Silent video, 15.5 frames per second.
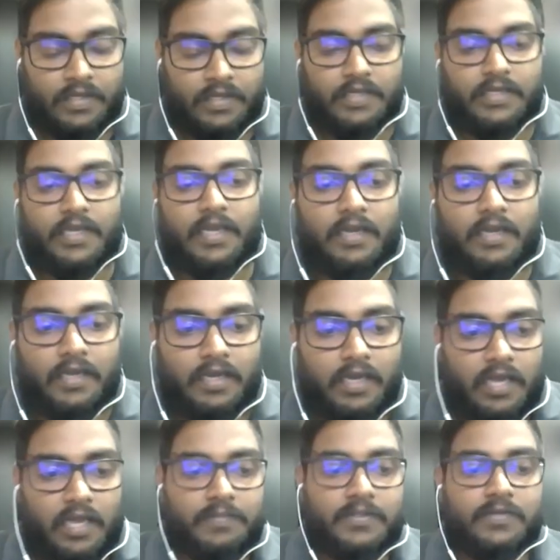Yeah, uh,
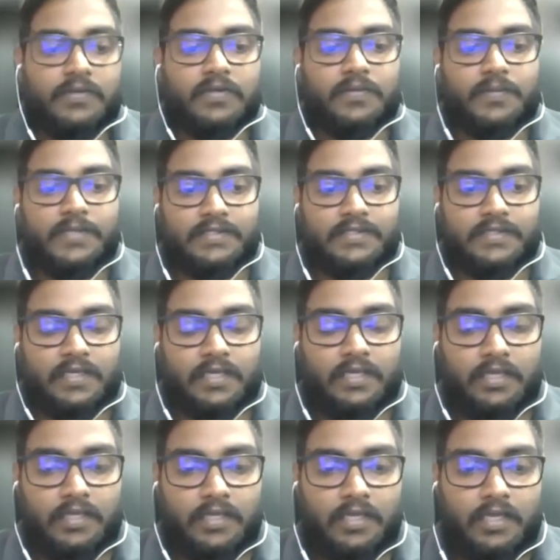I'm Dinuka Piyasena.
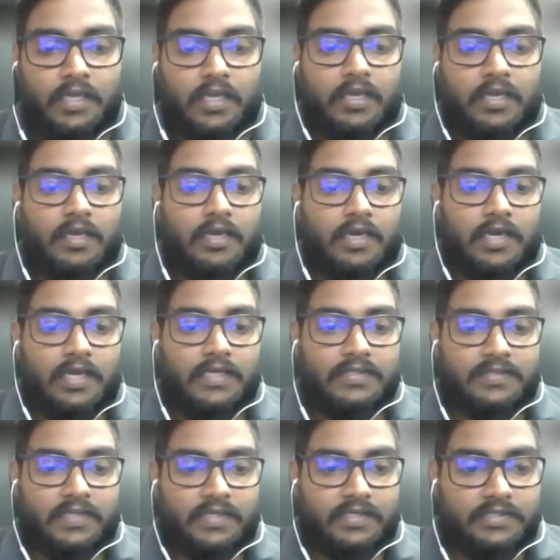Uh, I
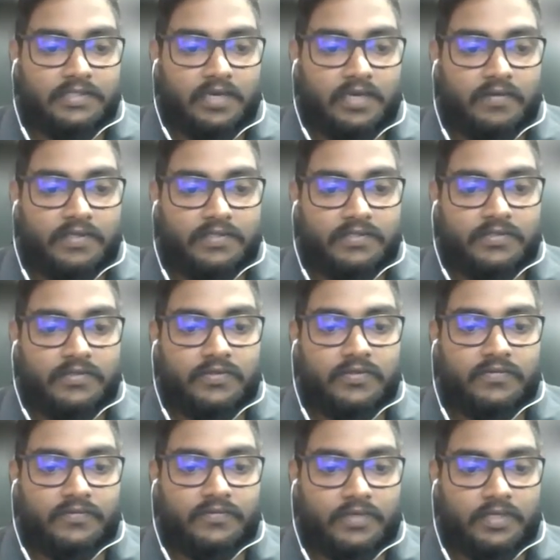studied Java Institute
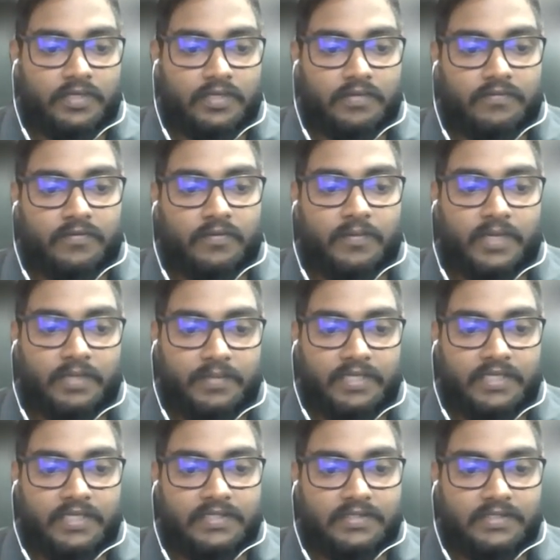uh, for my
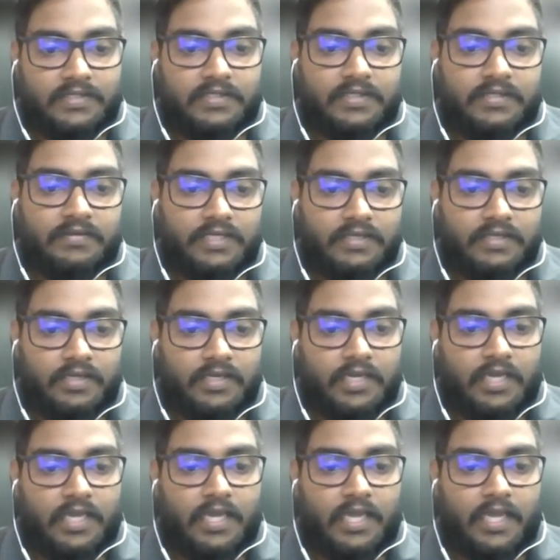BSc degree,
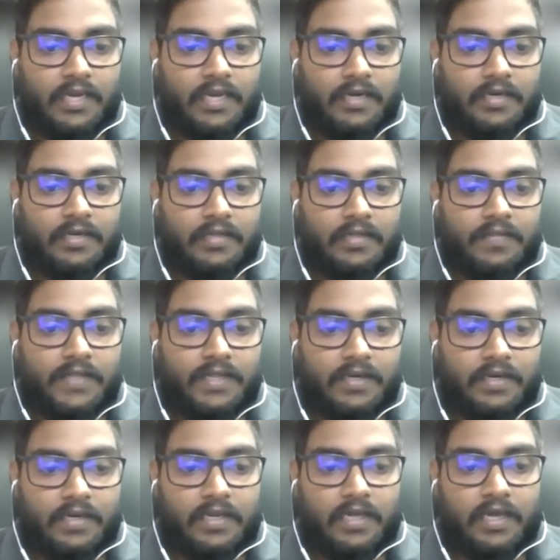and
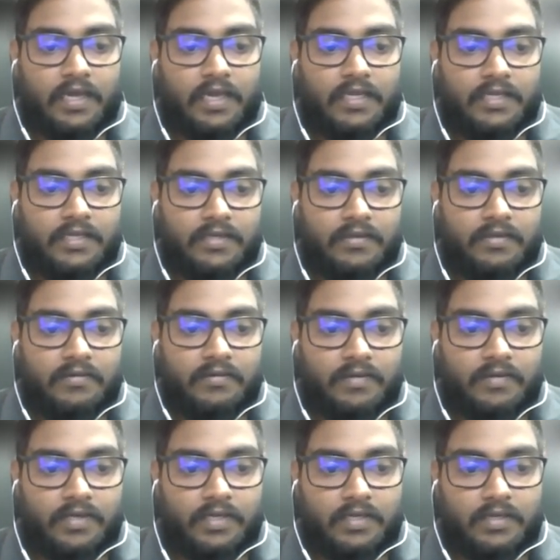then I
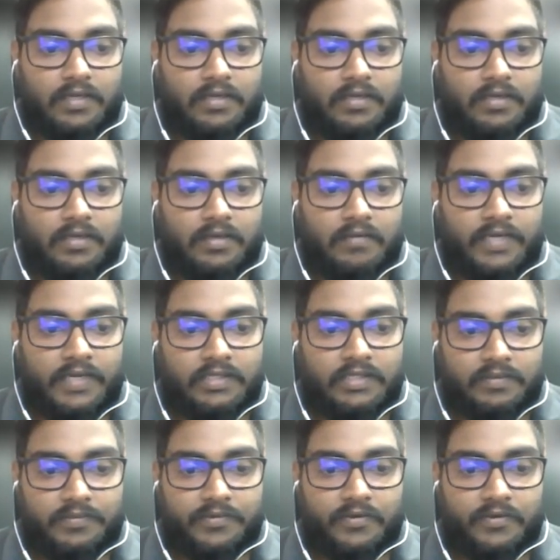uh, went
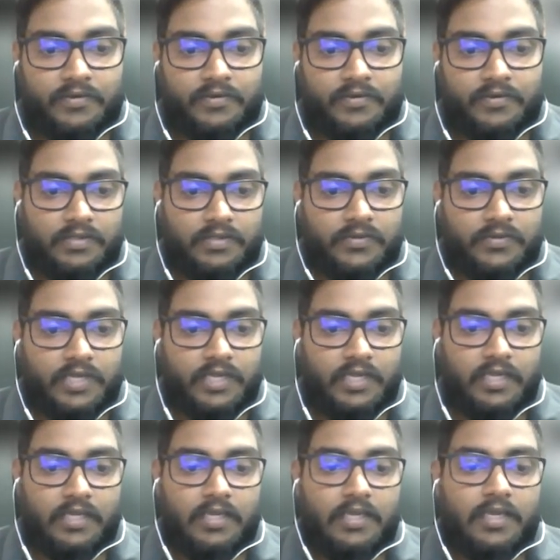abroad, UK,
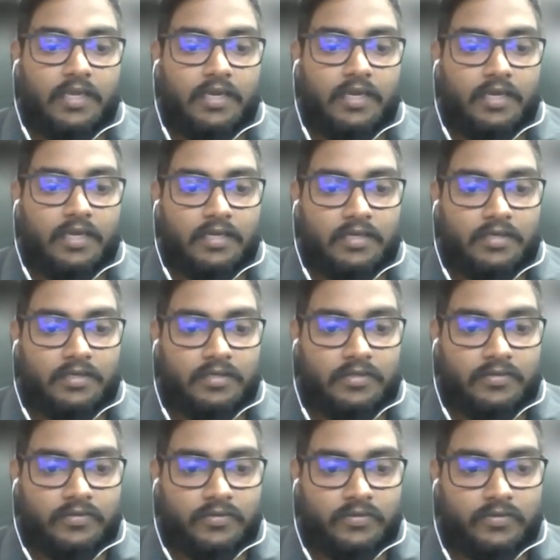uh,
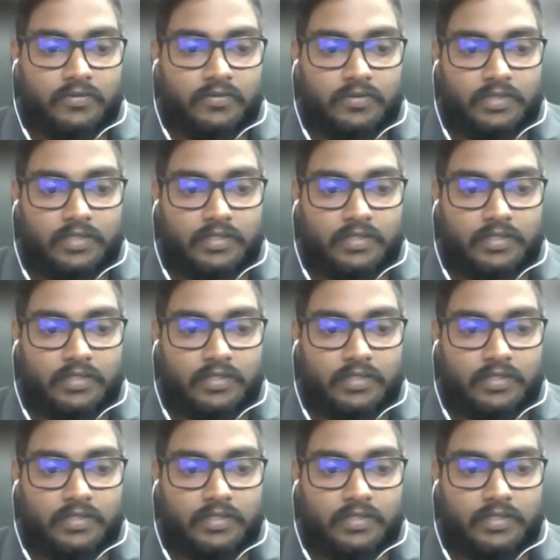to